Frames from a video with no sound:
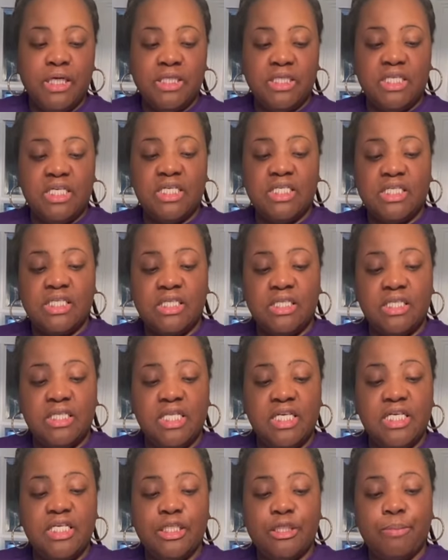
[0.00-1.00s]

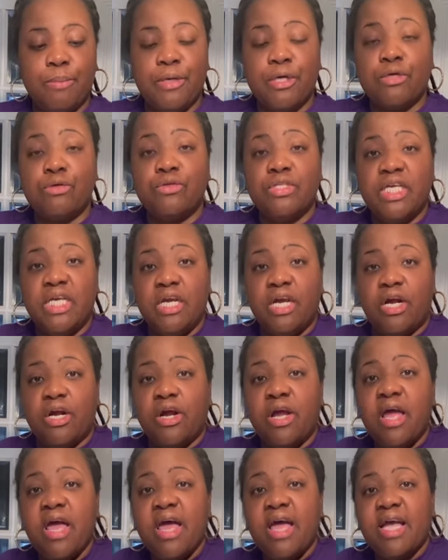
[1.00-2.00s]
these sprinkles here
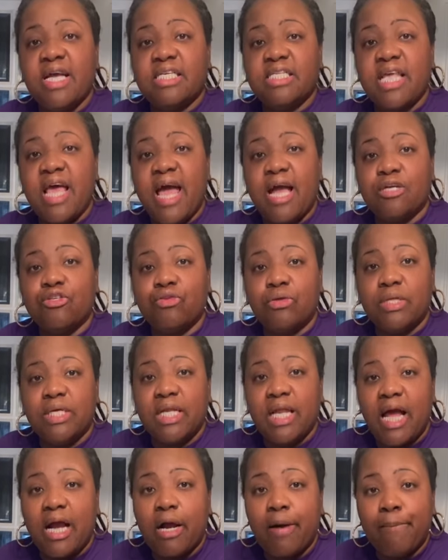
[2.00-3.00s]
is actually
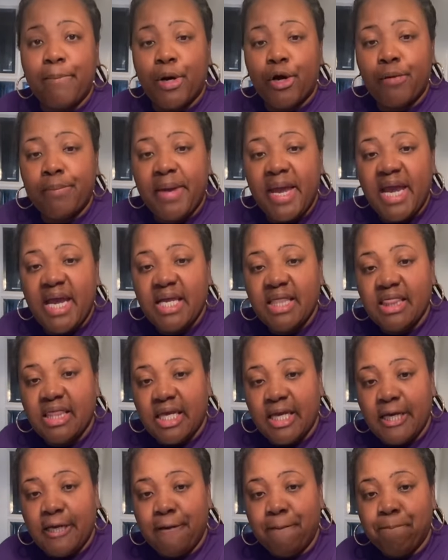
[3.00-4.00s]
like a mermaid
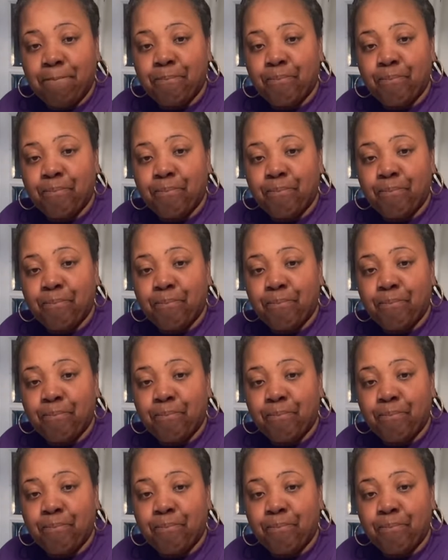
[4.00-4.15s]
theme.